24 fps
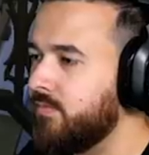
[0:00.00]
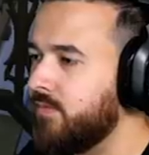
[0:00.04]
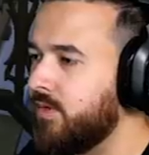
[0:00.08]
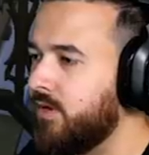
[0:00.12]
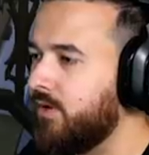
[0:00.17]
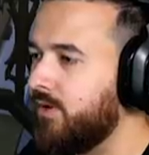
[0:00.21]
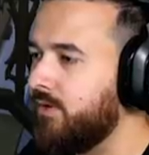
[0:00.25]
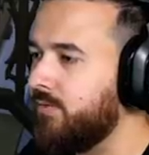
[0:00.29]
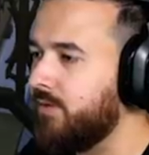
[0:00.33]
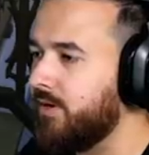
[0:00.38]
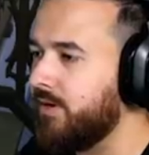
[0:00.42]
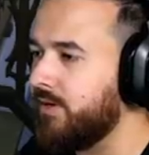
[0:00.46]

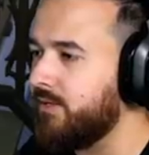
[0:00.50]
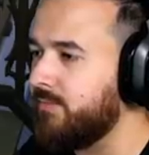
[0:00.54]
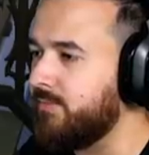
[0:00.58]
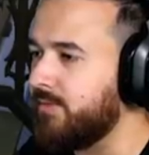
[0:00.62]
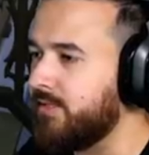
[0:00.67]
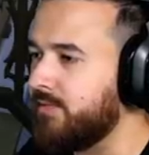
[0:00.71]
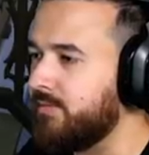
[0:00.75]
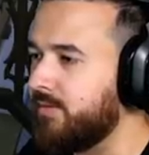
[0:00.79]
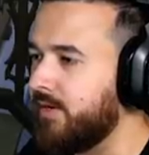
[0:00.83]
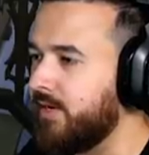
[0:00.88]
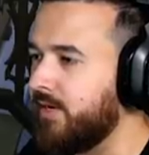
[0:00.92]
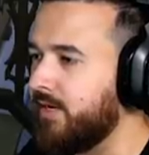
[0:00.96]
No, I don't want it to be
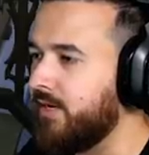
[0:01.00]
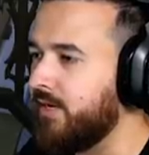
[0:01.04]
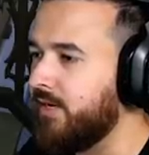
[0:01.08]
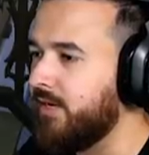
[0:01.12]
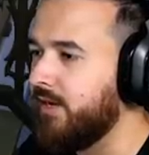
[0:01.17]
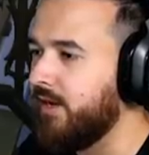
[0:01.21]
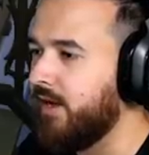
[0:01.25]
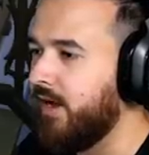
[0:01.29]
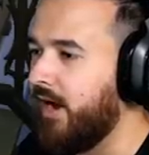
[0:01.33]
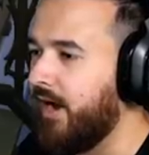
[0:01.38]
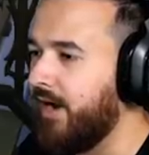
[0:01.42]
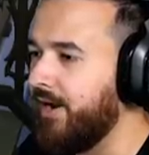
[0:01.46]
spared.
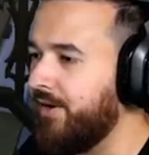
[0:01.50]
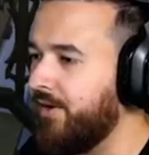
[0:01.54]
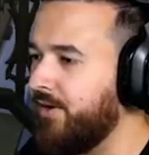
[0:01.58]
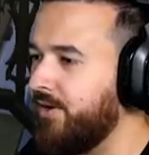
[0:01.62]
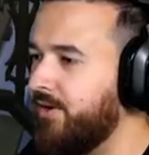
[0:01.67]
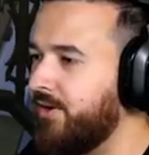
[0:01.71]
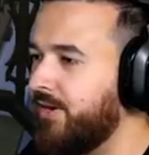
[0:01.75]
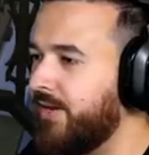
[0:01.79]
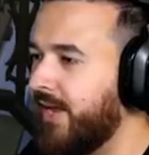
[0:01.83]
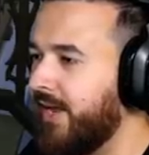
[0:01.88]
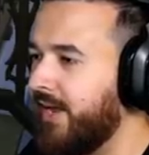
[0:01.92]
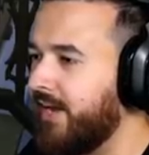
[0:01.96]
I know
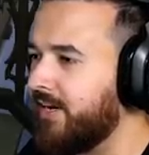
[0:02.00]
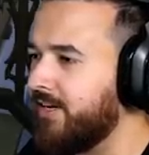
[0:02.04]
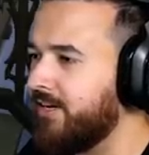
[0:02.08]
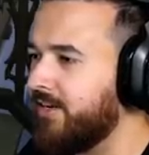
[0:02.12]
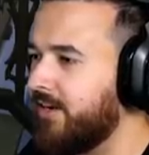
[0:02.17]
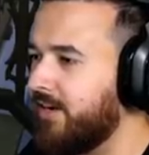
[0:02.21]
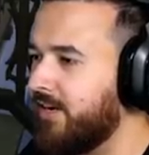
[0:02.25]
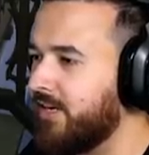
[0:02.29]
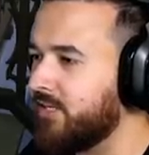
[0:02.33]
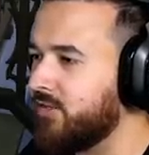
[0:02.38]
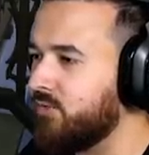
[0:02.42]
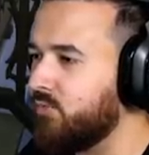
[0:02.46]
you can
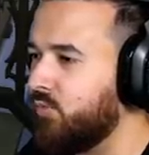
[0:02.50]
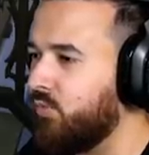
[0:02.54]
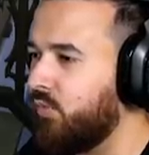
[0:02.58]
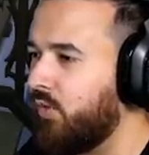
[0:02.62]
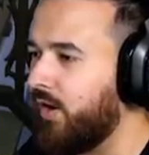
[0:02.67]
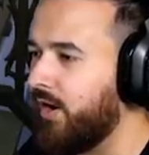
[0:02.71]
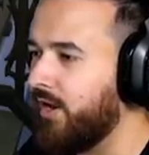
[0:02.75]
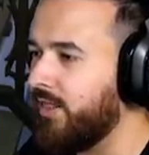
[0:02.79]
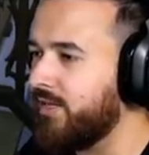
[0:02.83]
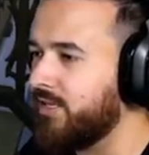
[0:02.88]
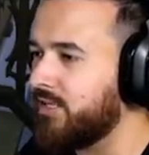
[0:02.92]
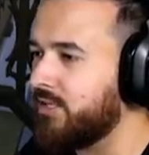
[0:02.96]
cast
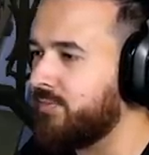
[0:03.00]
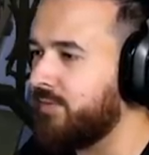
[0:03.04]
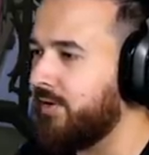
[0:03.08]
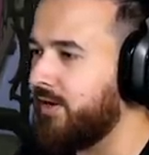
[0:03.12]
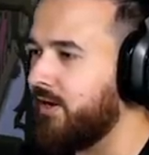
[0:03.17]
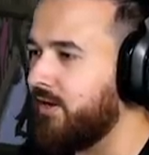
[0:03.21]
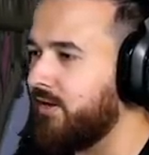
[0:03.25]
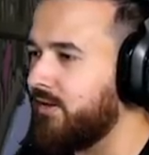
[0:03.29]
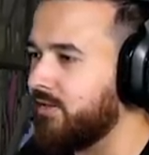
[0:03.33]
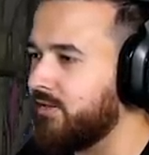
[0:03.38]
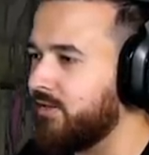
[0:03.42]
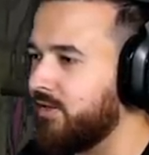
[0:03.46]
one of the
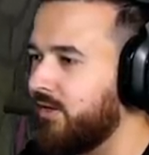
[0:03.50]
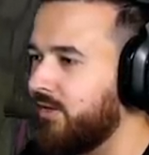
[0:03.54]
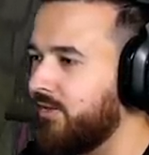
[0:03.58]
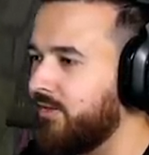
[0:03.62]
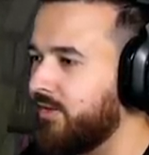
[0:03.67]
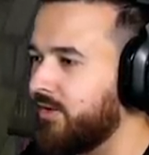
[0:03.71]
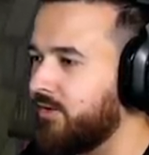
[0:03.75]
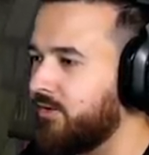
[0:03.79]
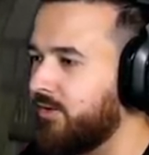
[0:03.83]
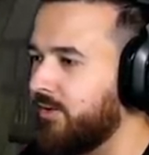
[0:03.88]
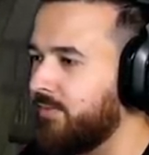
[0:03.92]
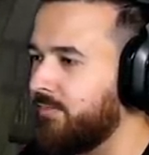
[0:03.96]
spells on
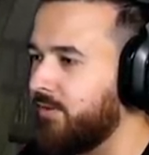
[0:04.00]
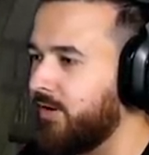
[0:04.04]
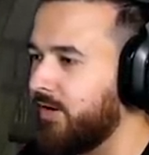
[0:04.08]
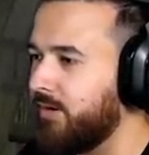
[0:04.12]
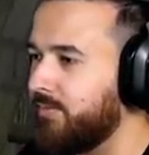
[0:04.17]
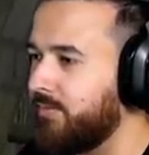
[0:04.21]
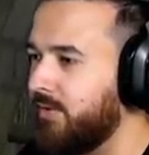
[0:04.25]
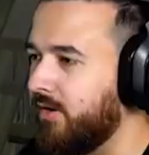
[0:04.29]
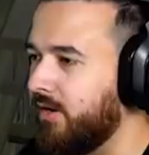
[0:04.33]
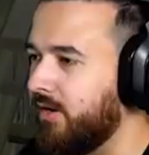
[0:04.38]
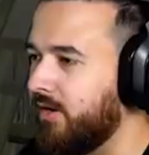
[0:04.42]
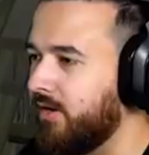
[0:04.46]
the Grim
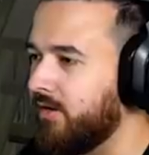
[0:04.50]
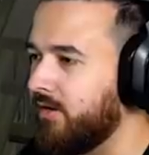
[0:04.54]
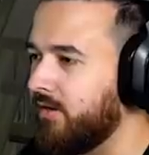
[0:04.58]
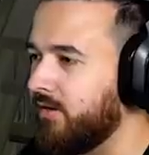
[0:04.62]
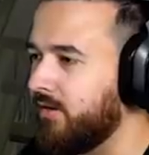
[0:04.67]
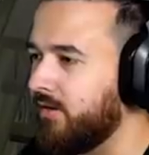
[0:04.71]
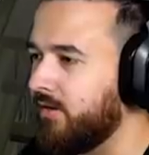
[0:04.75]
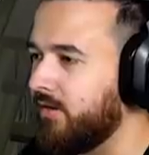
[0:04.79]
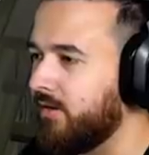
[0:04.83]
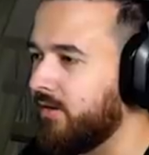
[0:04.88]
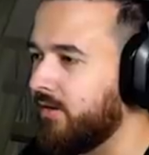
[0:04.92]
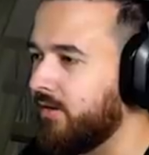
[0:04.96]
Reaper.
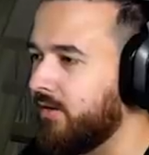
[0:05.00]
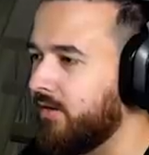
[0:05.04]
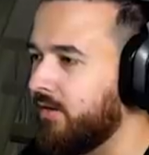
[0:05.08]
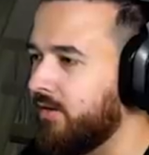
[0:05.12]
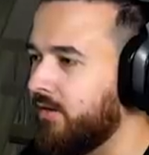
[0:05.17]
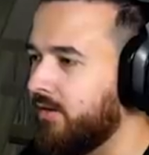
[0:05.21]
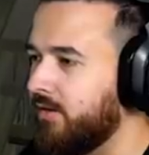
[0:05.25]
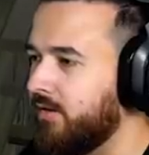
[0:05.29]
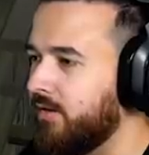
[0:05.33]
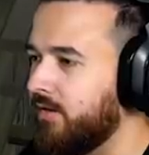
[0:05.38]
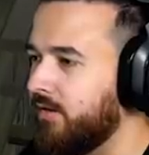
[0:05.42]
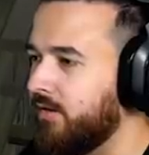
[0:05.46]

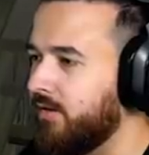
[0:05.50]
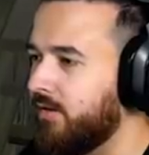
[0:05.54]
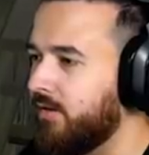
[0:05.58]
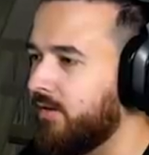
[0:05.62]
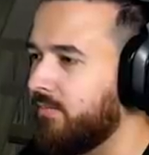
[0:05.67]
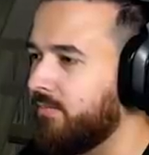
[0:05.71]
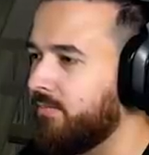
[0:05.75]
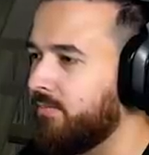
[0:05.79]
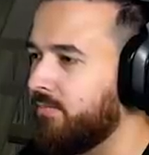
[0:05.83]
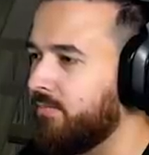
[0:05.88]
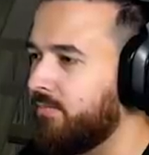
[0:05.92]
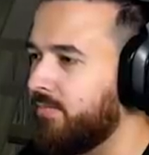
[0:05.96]

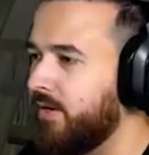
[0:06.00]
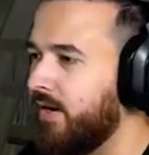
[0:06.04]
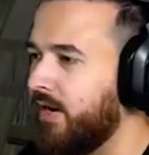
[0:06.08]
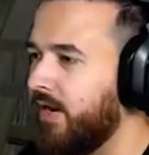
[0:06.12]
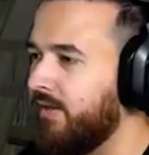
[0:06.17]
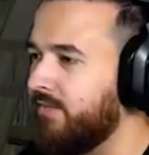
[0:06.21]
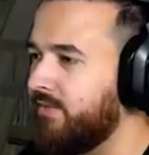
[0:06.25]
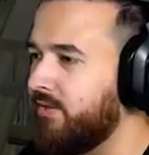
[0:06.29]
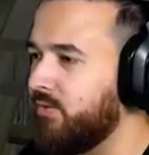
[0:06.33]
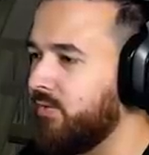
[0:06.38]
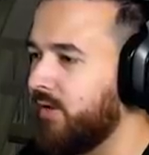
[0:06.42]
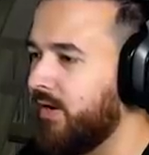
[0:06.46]
But I
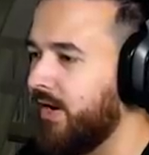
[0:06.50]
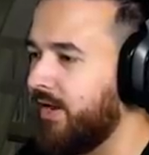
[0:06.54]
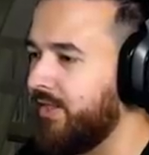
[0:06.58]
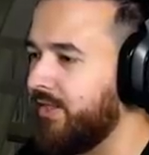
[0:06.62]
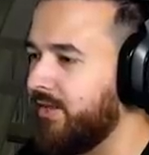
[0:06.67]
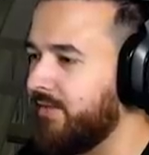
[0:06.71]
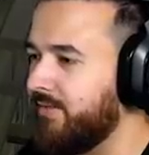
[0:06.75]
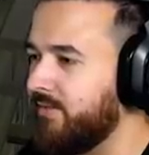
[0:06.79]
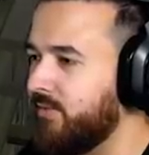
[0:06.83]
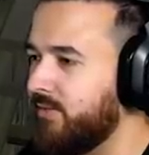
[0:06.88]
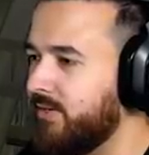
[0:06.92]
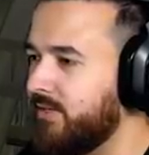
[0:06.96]
have to wait. I think
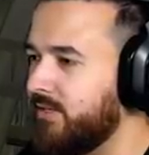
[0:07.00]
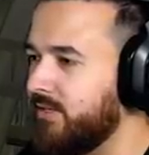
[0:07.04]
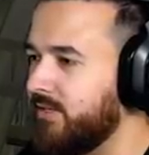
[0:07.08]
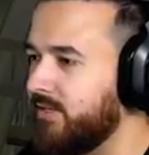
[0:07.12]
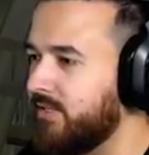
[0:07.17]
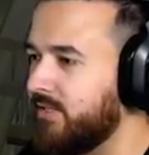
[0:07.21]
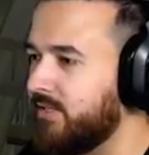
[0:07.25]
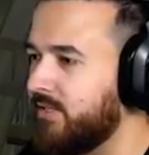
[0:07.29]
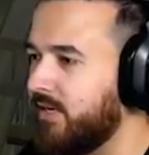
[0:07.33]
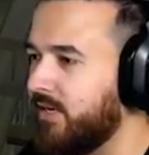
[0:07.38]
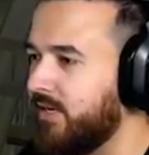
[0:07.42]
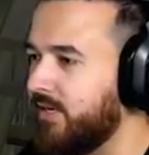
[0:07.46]
I have to wait till
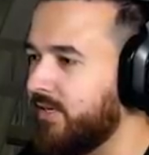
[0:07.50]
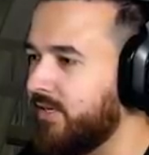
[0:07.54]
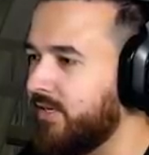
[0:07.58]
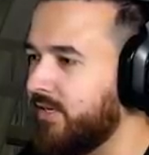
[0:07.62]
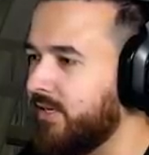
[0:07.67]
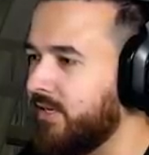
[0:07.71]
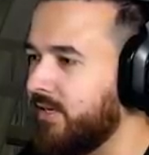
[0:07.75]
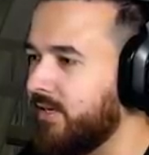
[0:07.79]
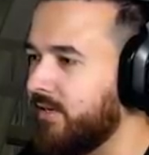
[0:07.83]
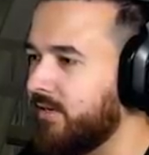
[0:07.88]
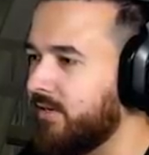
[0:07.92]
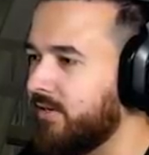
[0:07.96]
he's done
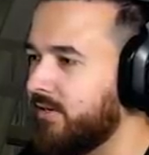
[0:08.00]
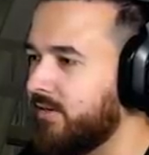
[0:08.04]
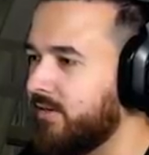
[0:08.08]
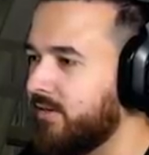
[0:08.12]
here.